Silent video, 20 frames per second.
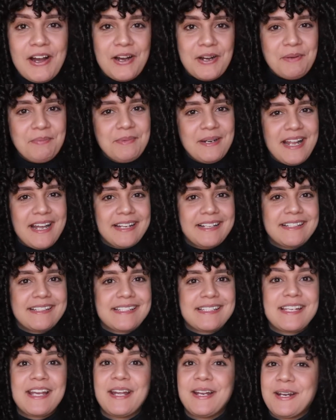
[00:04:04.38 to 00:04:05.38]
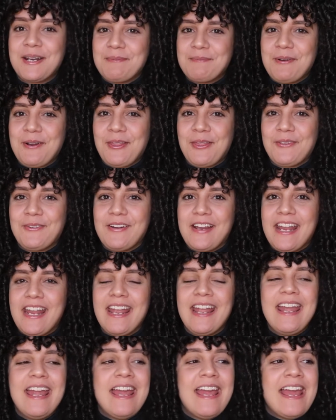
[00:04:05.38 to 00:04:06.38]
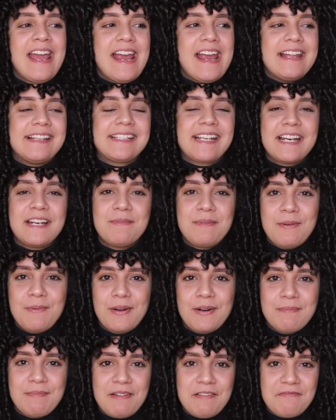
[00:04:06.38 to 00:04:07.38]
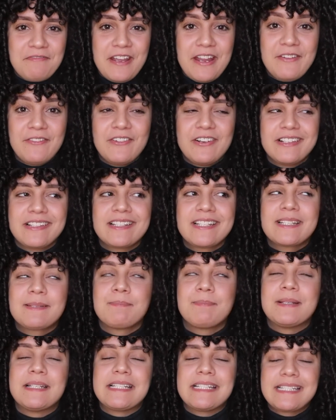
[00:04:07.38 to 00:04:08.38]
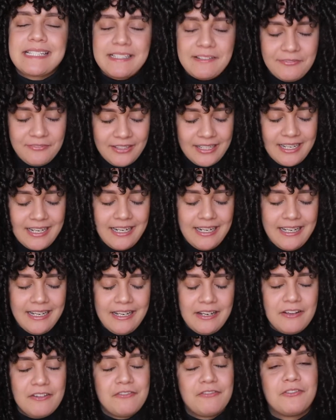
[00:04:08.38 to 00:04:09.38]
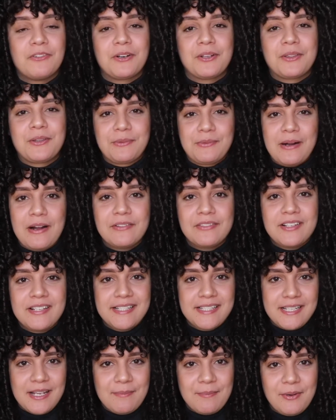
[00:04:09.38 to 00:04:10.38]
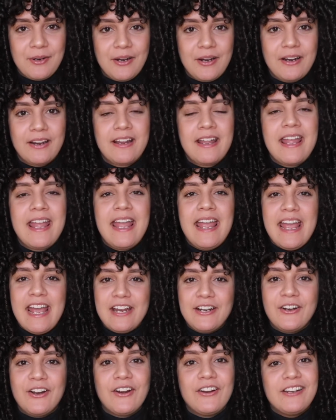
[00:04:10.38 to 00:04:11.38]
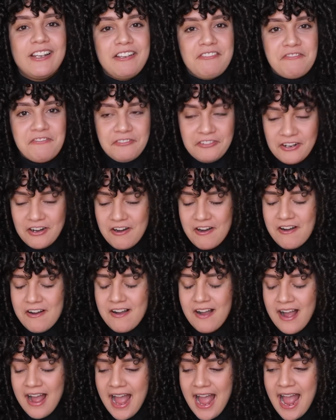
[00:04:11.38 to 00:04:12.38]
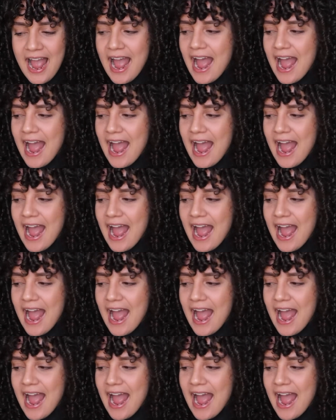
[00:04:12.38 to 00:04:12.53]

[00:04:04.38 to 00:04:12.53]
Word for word: Up next, number three, is going to be one of my favorites specifically for throughout the summer and early fall.